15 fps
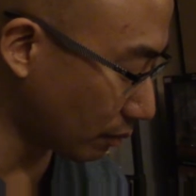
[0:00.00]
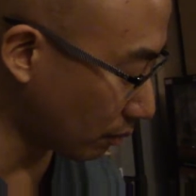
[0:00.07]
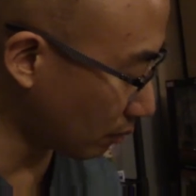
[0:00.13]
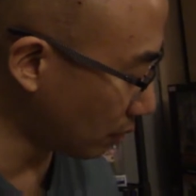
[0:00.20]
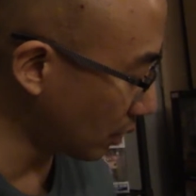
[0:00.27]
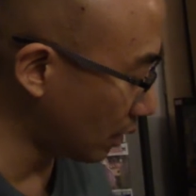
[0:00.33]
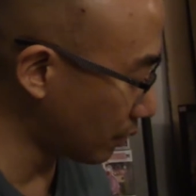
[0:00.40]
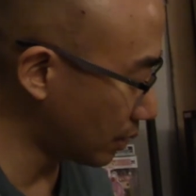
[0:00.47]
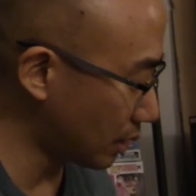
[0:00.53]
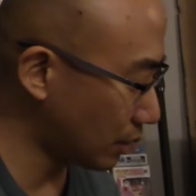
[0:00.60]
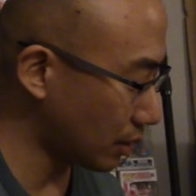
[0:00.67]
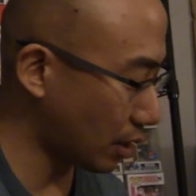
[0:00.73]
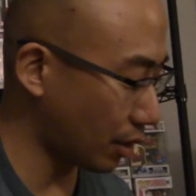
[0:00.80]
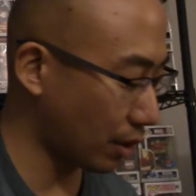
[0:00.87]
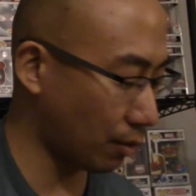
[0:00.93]
there's these
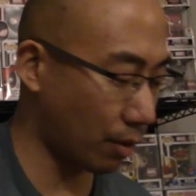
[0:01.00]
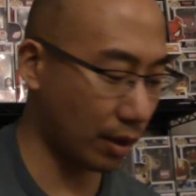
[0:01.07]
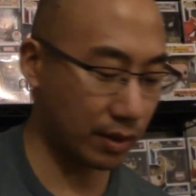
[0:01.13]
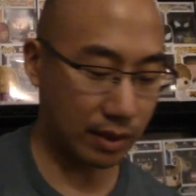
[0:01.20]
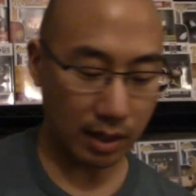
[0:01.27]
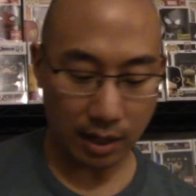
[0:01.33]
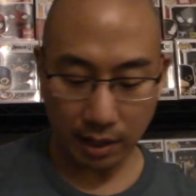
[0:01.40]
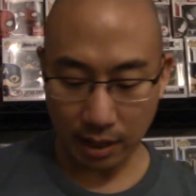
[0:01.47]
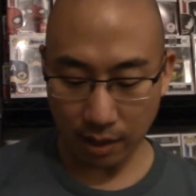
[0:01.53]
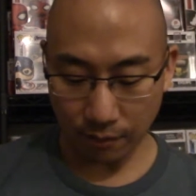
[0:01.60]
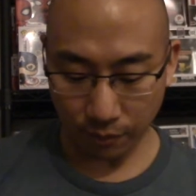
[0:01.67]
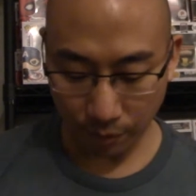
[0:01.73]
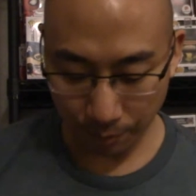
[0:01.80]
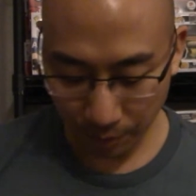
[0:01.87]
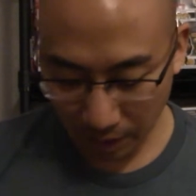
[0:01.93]
other ones that I got
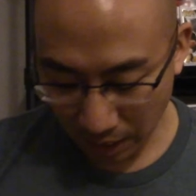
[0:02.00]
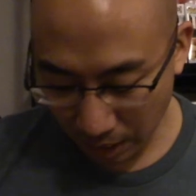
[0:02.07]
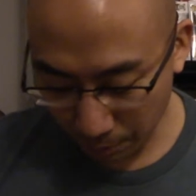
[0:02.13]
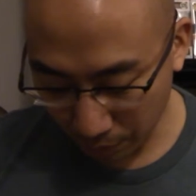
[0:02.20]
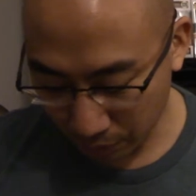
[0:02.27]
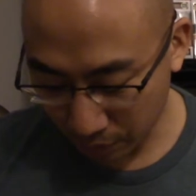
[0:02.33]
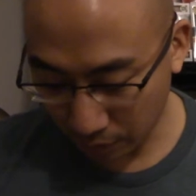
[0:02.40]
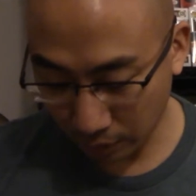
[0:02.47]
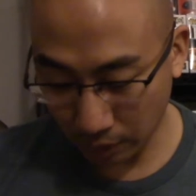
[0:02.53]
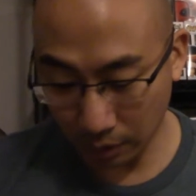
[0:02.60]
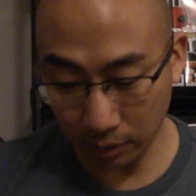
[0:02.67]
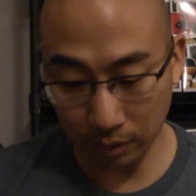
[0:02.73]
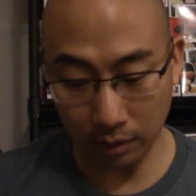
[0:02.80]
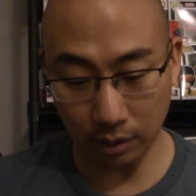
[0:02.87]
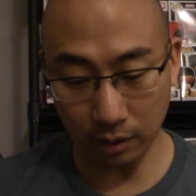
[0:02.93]
from Comics
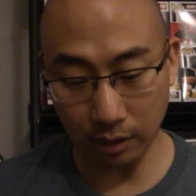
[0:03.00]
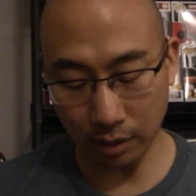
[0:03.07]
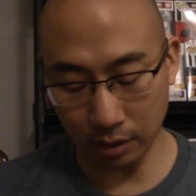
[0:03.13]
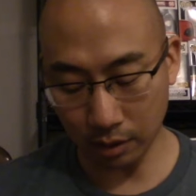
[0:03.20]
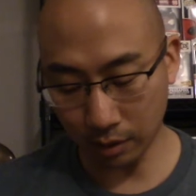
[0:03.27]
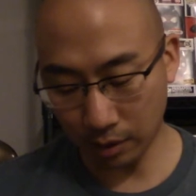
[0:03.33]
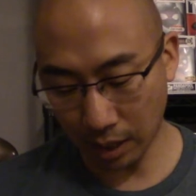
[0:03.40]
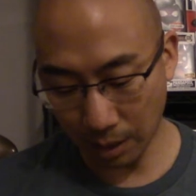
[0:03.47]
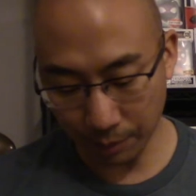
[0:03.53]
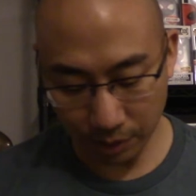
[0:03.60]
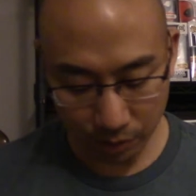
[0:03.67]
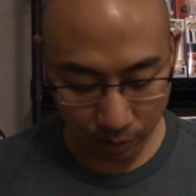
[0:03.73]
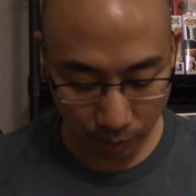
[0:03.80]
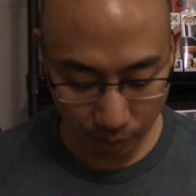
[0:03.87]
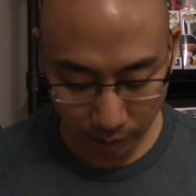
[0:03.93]
Elite, the comic
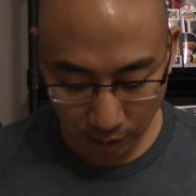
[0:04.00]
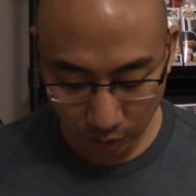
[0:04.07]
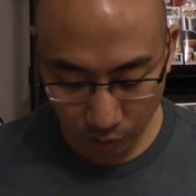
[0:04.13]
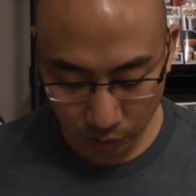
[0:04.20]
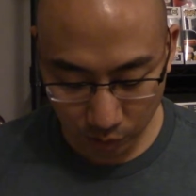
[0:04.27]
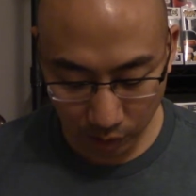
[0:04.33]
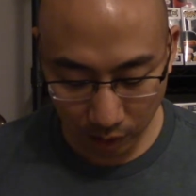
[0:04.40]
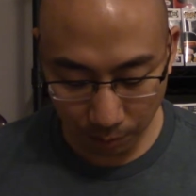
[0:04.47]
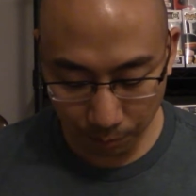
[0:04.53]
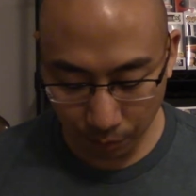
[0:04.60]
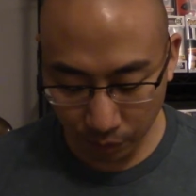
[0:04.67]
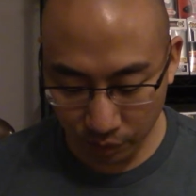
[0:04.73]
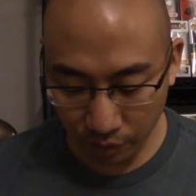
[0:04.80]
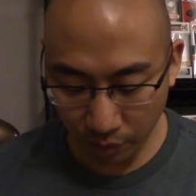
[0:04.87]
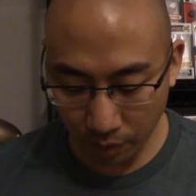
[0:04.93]
store that I usually get
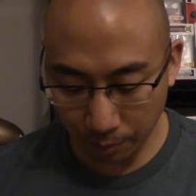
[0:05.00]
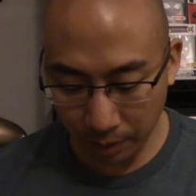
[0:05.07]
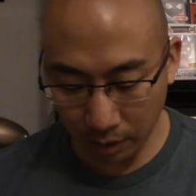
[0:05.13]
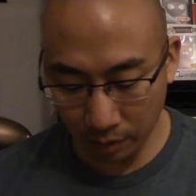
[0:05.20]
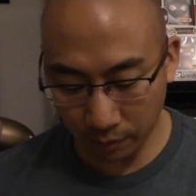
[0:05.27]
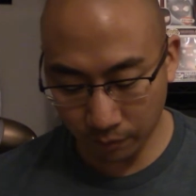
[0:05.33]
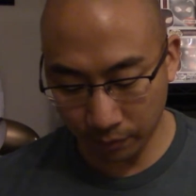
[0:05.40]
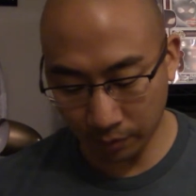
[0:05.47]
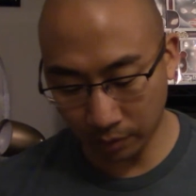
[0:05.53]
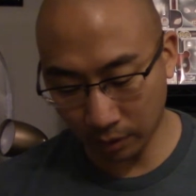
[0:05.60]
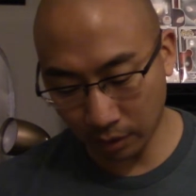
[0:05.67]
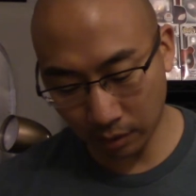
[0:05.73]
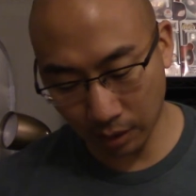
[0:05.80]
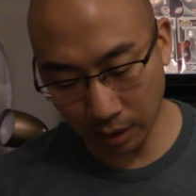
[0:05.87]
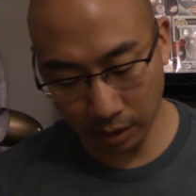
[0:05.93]
books from
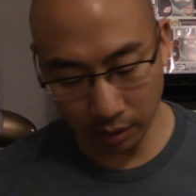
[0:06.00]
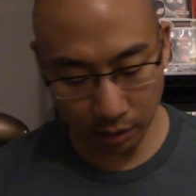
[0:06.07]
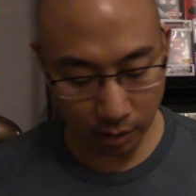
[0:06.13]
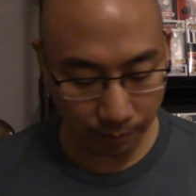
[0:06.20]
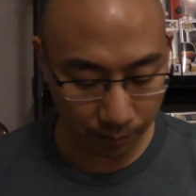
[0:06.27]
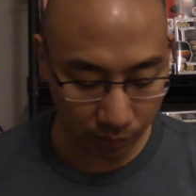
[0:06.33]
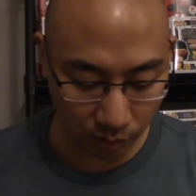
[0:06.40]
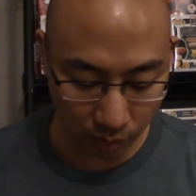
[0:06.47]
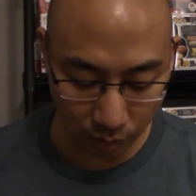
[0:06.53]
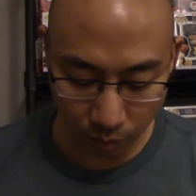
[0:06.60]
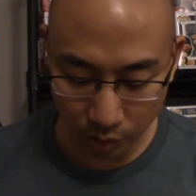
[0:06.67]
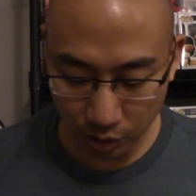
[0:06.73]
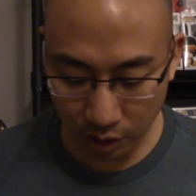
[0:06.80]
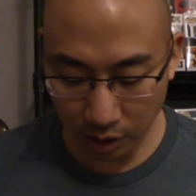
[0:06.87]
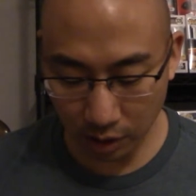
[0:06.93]
that
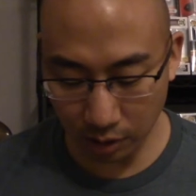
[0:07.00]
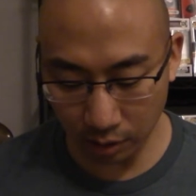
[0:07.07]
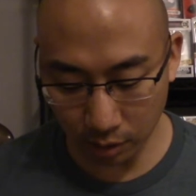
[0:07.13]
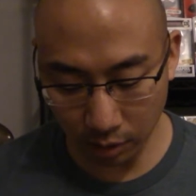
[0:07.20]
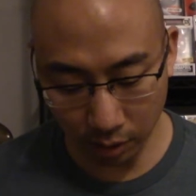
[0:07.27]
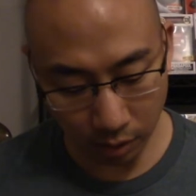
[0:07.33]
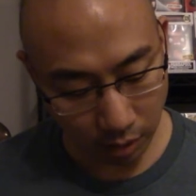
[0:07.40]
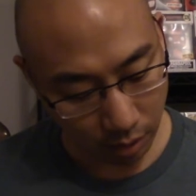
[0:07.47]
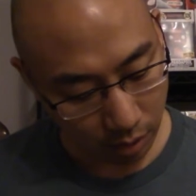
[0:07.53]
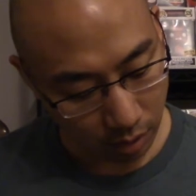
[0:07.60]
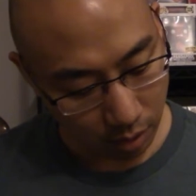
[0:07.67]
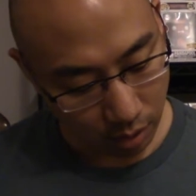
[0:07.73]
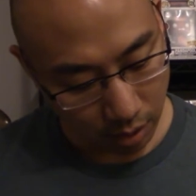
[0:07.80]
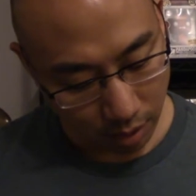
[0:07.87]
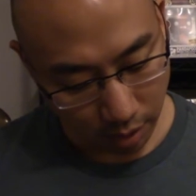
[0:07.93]
originated in
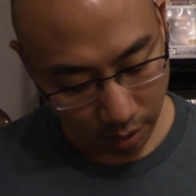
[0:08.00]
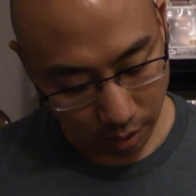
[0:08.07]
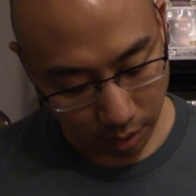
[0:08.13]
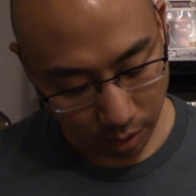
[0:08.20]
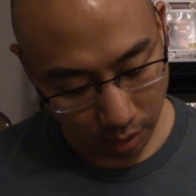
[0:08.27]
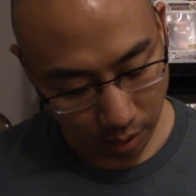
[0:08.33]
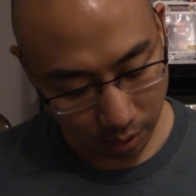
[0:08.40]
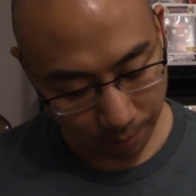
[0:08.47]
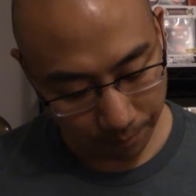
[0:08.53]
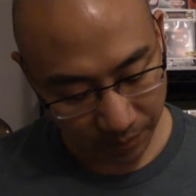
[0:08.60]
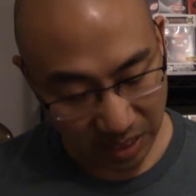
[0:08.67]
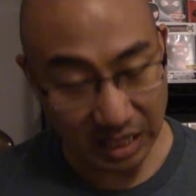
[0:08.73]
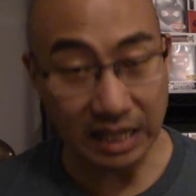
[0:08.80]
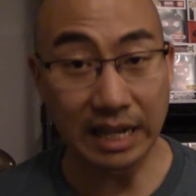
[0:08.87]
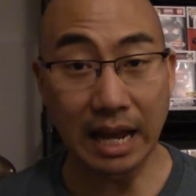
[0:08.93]

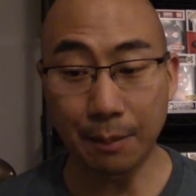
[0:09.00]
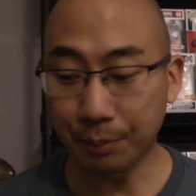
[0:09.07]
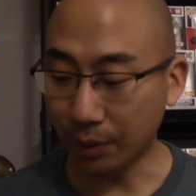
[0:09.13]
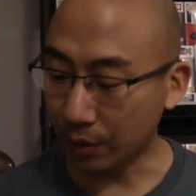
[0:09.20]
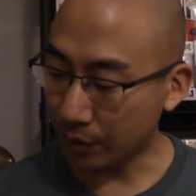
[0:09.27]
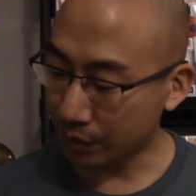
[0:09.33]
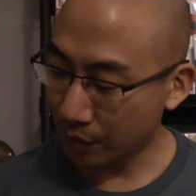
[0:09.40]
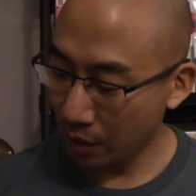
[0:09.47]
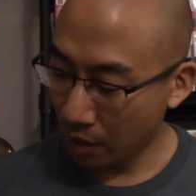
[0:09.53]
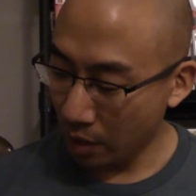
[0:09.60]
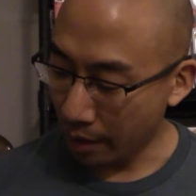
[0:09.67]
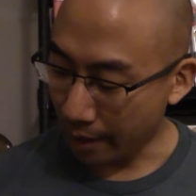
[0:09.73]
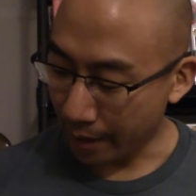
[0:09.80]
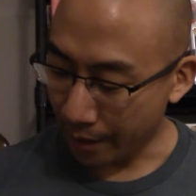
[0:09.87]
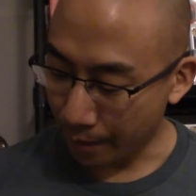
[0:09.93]
Indianapolis.
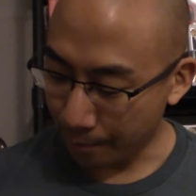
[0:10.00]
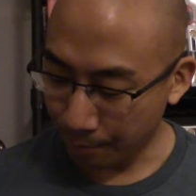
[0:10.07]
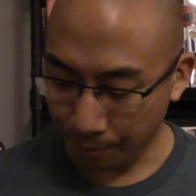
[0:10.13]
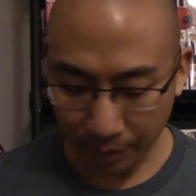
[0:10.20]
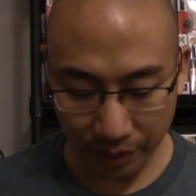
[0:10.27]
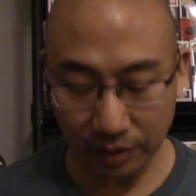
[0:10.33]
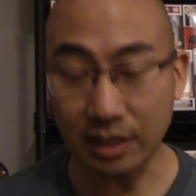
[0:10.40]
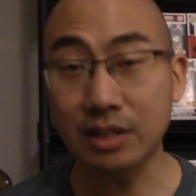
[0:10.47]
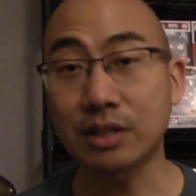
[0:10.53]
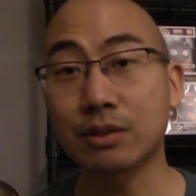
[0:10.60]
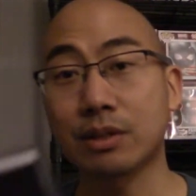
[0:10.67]
But this is